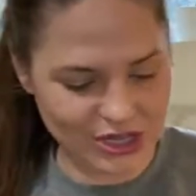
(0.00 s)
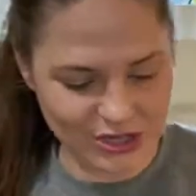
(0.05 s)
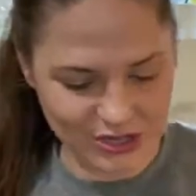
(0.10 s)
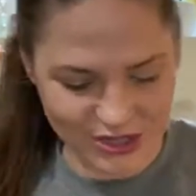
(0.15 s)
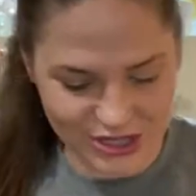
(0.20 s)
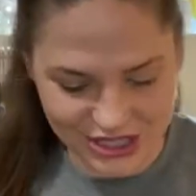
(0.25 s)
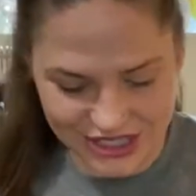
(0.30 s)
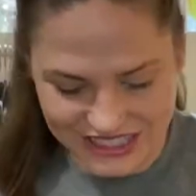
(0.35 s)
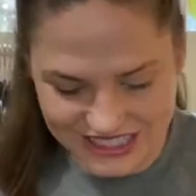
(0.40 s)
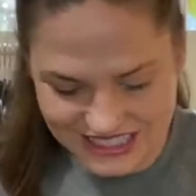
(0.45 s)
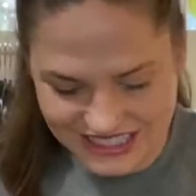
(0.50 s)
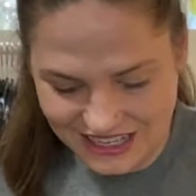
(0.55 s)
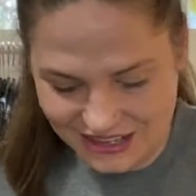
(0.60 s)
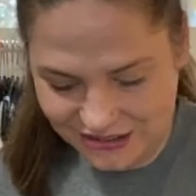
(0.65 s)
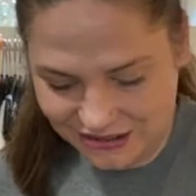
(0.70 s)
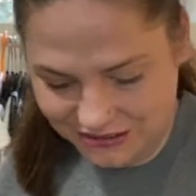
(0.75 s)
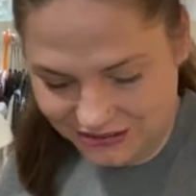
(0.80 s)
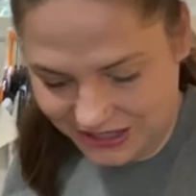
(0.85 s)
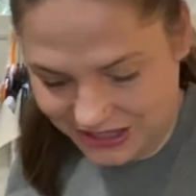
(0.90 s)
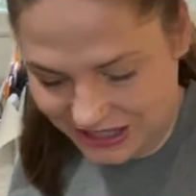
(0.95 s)
usually
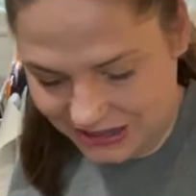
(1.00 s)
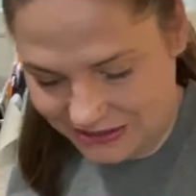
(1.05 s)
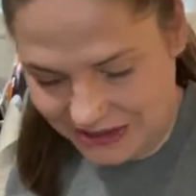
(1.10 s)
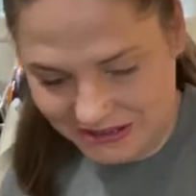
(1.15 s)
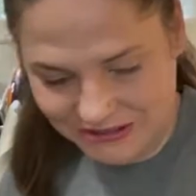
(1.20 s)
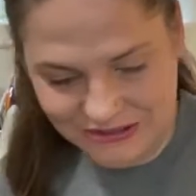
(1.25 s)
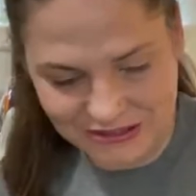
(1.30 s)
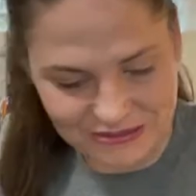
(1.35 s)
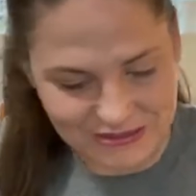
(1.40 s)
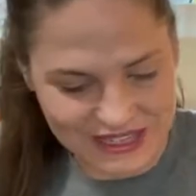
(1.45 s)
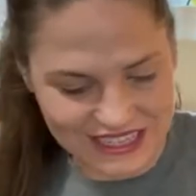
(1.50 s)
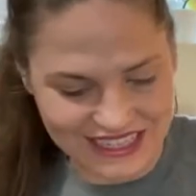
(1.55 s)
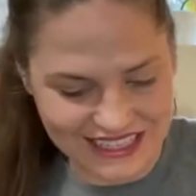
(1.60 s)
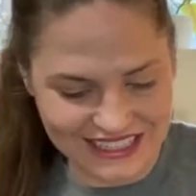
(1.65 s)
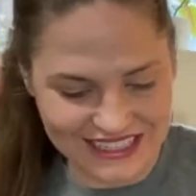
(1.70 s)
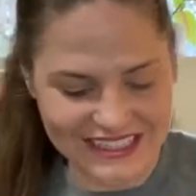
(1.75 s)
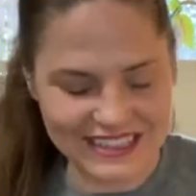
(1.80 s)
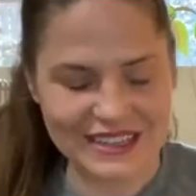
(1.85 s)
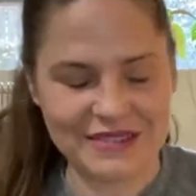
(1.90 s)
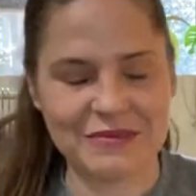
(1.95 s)
sell very well for me.
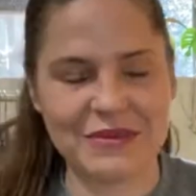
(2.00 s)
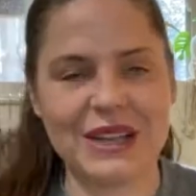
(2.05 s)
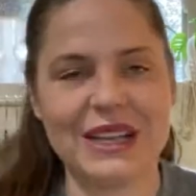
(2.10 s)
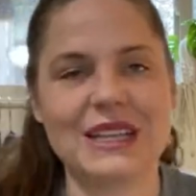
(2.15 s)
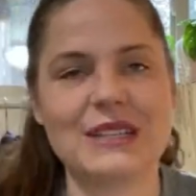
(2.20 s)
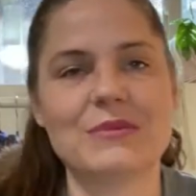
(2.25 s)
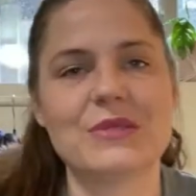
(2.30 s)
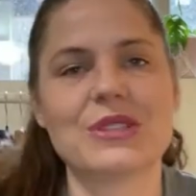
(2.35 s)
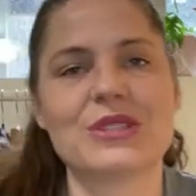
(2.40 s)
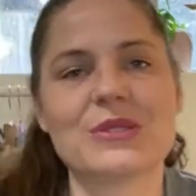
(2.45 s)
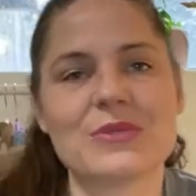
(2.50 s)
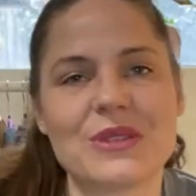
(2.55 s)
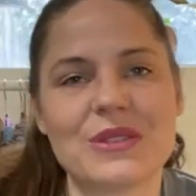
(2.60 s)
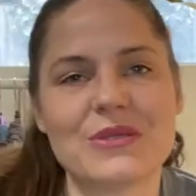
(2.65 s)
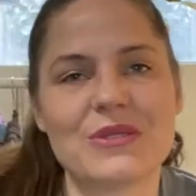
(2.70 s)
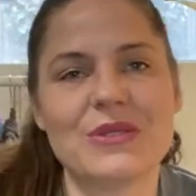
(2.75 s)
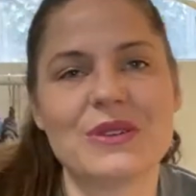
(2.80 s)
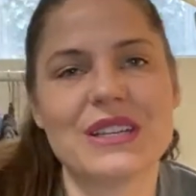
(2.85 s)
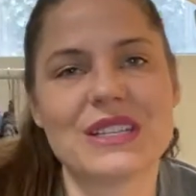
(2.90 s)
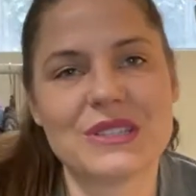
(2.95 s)
My husband just went
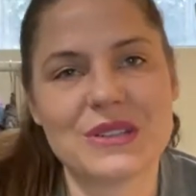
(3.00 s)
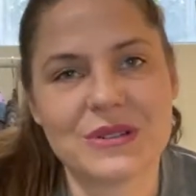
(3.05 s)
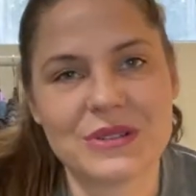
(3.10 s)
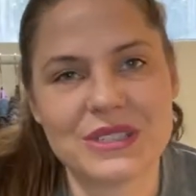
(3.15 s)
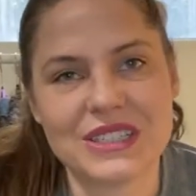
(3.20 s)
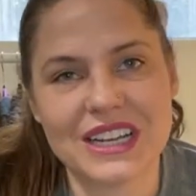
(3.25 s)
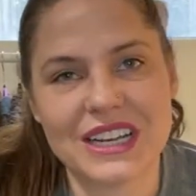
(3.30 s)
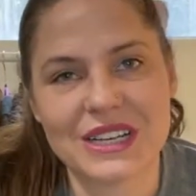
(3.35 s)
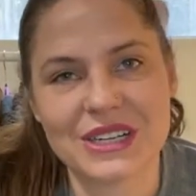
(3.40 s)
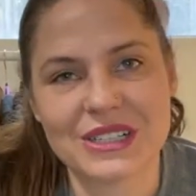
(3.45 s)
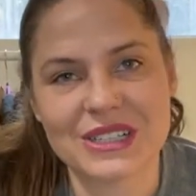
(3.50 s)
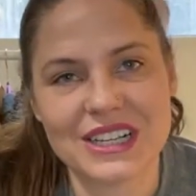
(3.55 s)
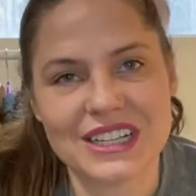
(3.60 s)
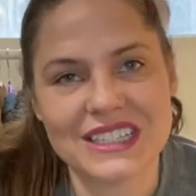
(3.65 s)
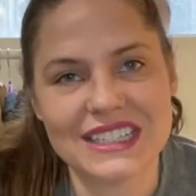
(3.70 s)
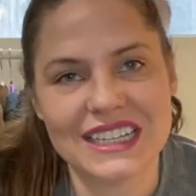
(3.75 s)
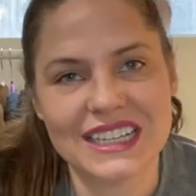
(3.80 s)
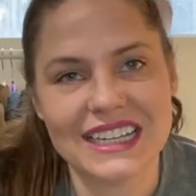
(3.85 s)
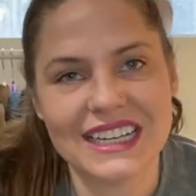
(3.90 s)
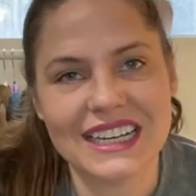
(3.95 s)
through his whole entire
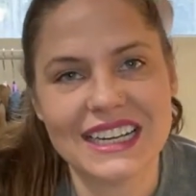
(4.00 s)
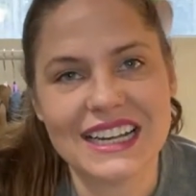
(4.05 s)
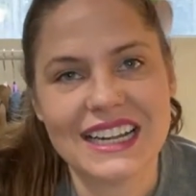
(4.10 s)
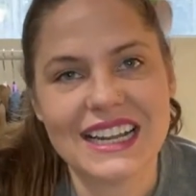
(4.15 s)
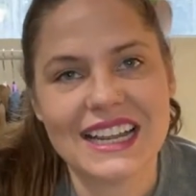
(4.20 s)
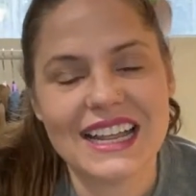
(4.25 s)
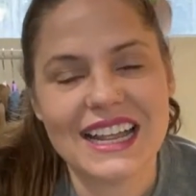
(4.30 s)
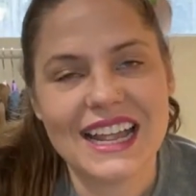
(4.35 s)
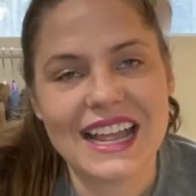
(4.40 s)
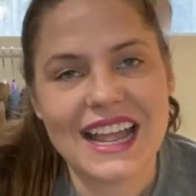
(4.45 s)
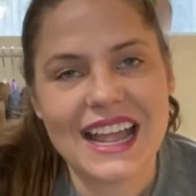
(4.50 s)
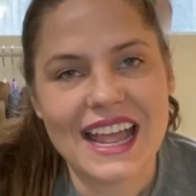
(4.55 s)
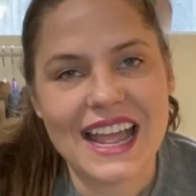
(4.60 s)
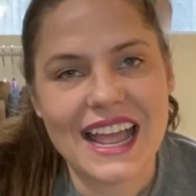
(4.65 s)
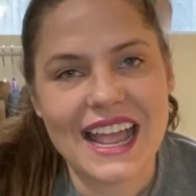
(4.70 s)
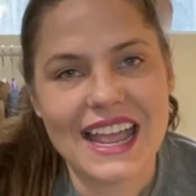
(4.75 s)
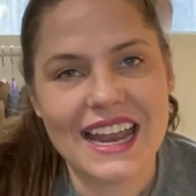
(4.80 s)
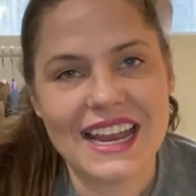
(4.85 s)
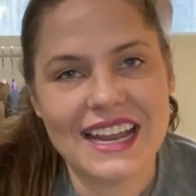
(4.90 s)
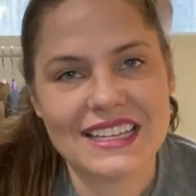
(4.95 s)
closet
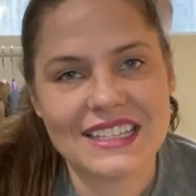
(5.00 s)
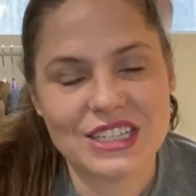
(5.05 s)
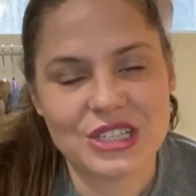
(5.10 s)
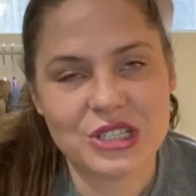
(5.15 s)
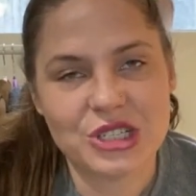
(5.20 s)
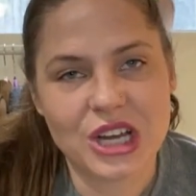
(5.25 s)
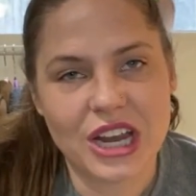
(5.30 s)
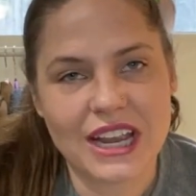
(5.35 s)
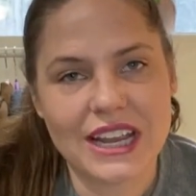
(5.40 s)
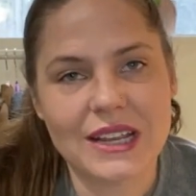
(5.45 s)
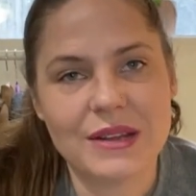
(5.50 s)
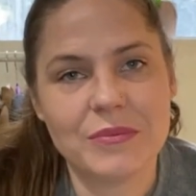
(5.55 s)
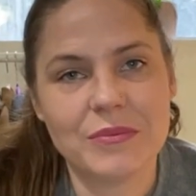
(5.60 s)
and has a giant